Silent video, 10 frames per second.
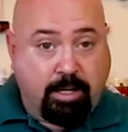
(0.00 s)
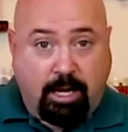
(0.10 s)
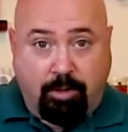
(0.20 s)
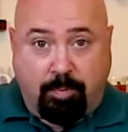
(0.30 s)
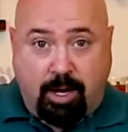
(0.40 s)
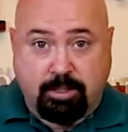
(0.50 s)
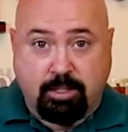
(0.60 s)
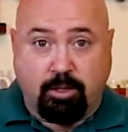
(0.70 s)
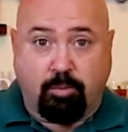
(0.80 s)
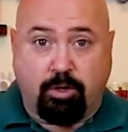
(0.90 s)
Now the pasta
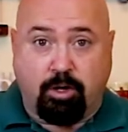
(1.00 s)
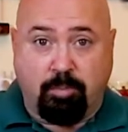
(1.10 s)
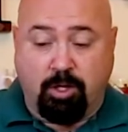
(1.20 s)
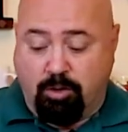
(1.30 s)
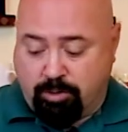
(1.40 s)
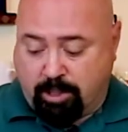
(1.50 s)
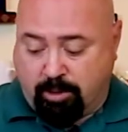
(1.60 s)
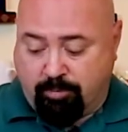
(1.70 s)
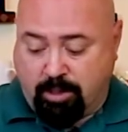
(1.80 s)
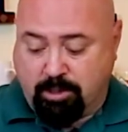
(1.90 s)
that we're gonna be
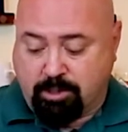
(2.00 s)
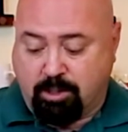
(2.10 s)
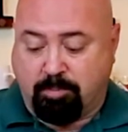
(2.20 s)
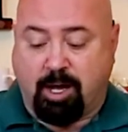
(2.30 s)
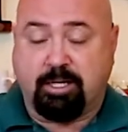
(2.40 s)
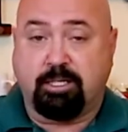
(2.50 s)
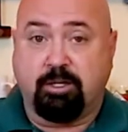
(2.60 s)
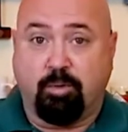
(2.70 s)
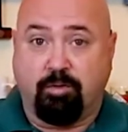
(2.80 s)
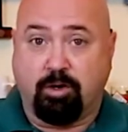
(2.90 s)
using is the pasta
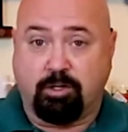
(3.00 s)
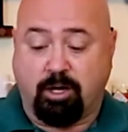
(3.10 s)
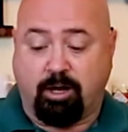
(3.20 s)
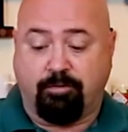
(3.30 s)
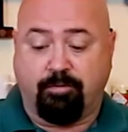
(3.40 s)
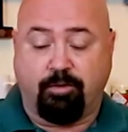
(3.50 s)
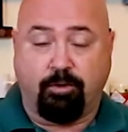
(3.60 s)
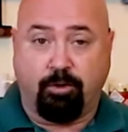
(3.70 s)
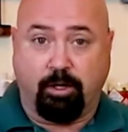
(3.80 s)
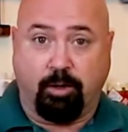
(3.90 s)
that we cooked off
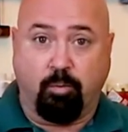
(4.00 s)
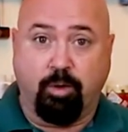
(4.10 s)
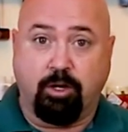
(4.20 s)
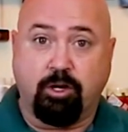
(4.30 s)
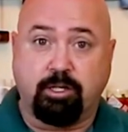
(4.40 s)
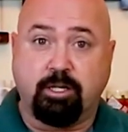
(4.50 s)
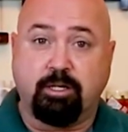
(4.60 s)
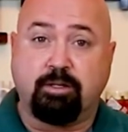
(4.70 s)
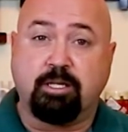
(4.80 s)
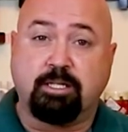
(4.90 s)
early. We cooked
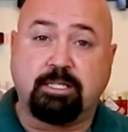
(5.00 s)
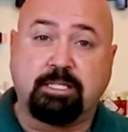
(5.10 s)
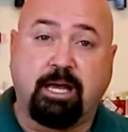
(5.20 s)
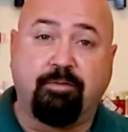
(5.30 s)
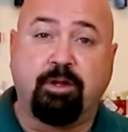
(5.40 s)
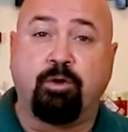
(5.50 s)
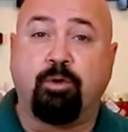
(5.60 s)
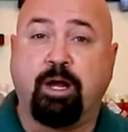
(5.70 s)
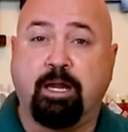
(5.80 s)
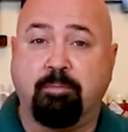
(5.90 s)
it to 7
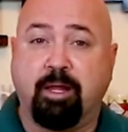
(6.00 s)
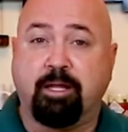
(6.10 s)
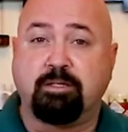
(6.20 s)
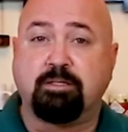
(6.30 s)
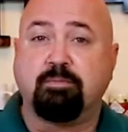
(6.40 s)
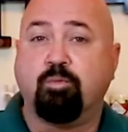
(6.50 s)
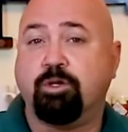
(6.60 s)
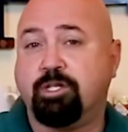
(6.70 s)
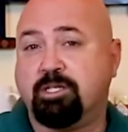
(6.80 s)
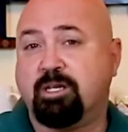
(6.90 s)
or 8 minutes,
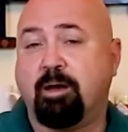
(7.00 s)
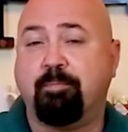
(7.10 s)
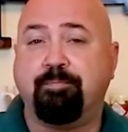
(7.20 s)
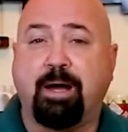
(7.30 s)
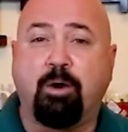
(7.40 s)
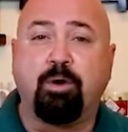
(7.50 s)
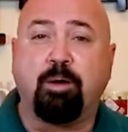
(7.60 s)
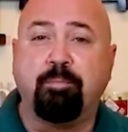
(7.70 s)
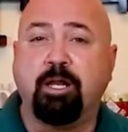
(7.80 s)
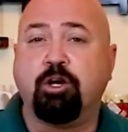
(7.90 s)
which is about a
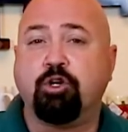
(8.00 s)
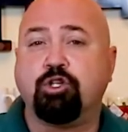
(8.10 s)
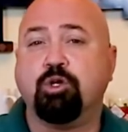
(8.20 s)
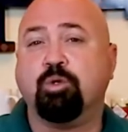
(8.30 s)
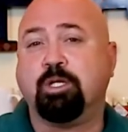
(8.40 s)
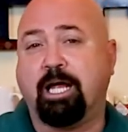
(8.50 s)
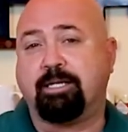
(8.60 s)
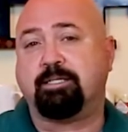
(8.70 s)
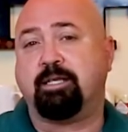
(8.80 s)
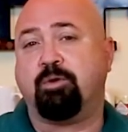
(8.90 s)
minute or two
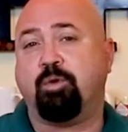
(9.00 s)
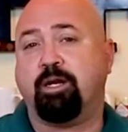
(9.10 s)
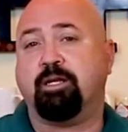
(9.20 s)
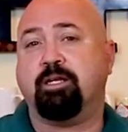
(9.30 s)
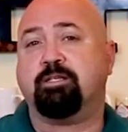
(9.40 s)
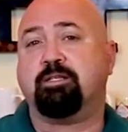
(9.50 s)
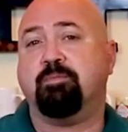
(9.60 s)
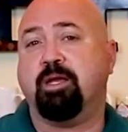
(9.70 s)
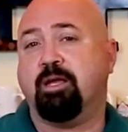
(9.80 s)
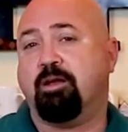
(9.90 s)
less than what it needs to
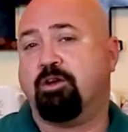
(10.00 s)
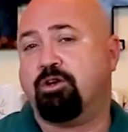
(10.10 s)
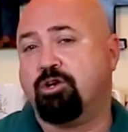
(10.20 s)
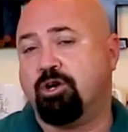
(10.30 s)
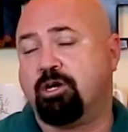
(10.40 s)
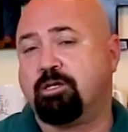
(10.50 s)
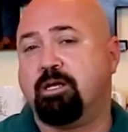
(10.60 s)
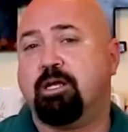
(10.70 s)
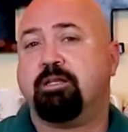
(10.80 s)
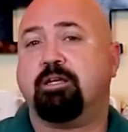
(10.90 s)
be cooked
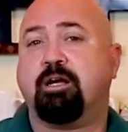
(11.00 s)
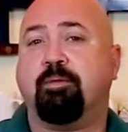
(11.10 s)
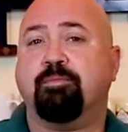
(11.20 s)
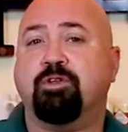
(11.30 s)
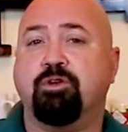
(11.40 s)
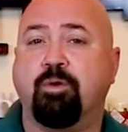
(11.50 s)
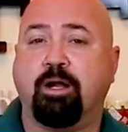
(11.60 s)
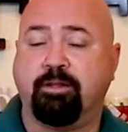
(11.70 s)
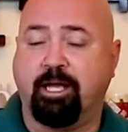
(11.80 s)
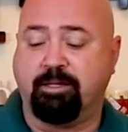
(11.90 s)
to come to
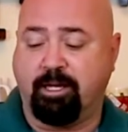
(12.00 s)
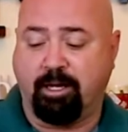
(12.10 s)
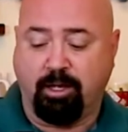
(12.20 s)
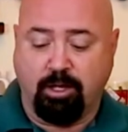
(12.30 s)
al dente.